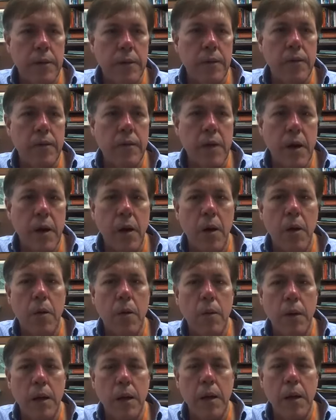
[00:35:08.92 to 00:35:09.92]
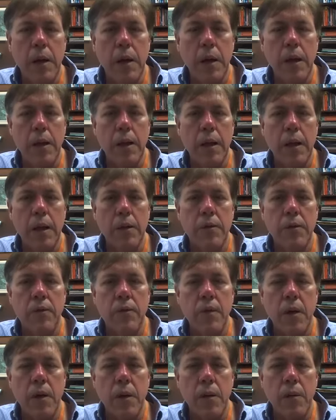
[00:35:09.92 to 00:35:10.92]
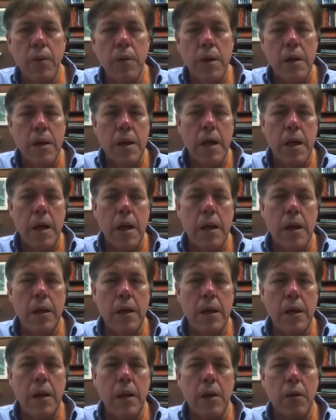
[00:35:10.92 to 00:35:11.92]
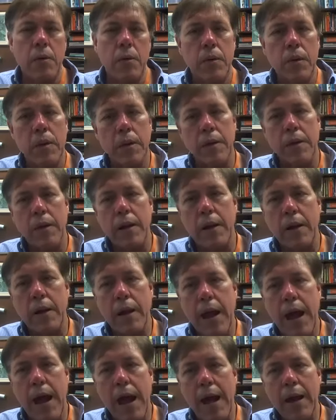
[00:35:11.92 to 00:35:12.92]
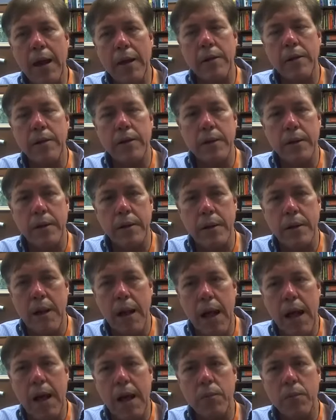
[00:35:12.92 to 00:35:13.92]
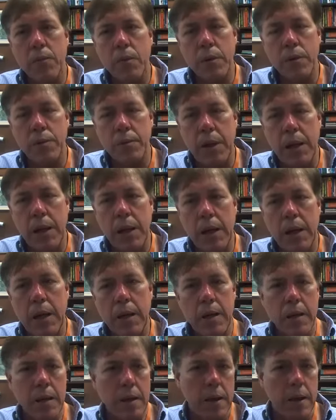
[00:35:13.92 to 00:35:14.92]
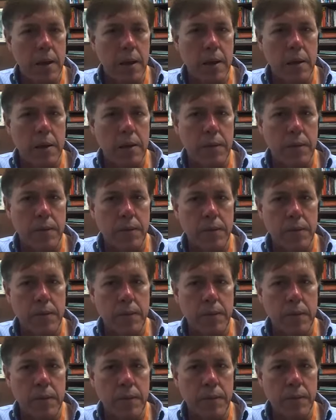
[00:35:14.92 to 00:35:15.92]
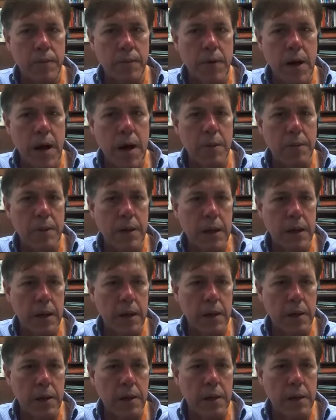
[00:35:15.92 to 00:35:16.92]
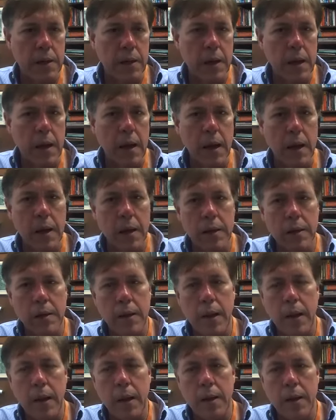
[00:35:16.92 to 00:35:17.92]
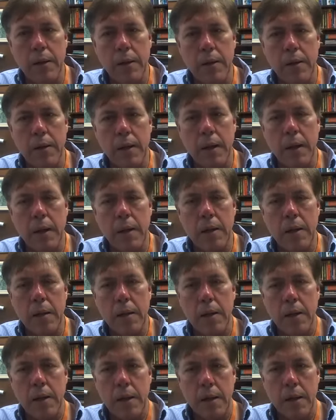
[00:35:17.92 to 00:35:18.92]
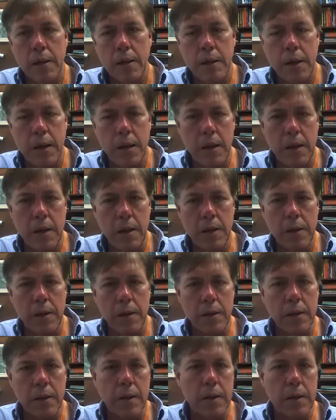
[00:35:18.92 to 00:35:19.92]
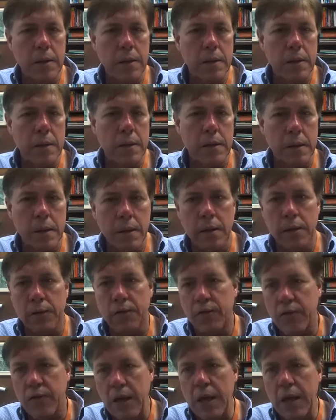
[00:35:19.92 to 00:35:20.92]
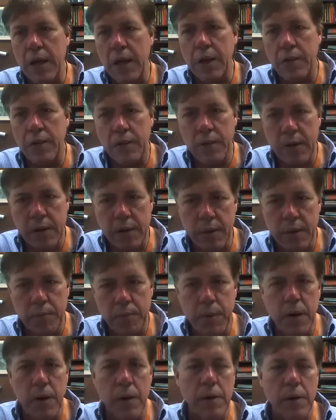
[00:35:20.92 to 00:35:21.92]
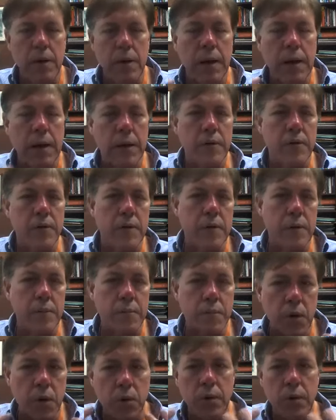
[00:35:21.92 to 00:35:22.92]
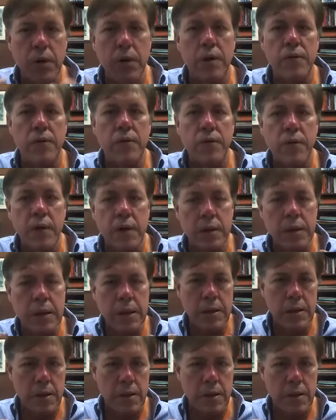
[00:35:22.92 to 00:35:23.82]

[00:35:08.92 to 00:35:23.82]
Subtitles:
So it's so, you know, that would be vomiting, and then the little seeds that the bird gets in the mucus, and